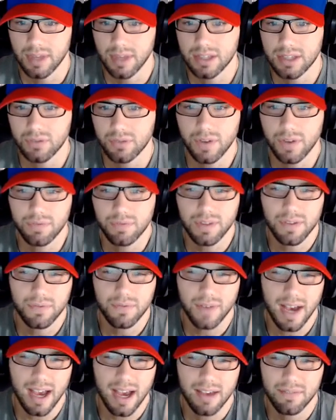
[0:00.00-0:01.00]
It's
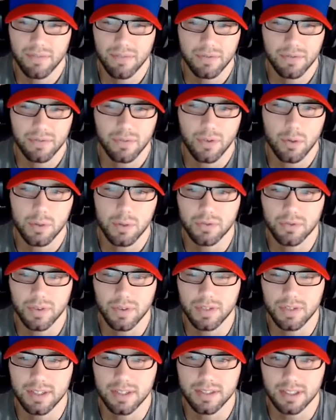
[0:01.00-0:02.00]
55, almost
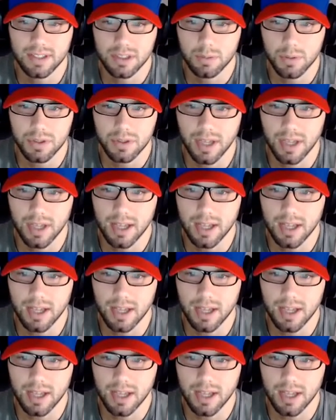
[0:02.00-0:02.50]
56%.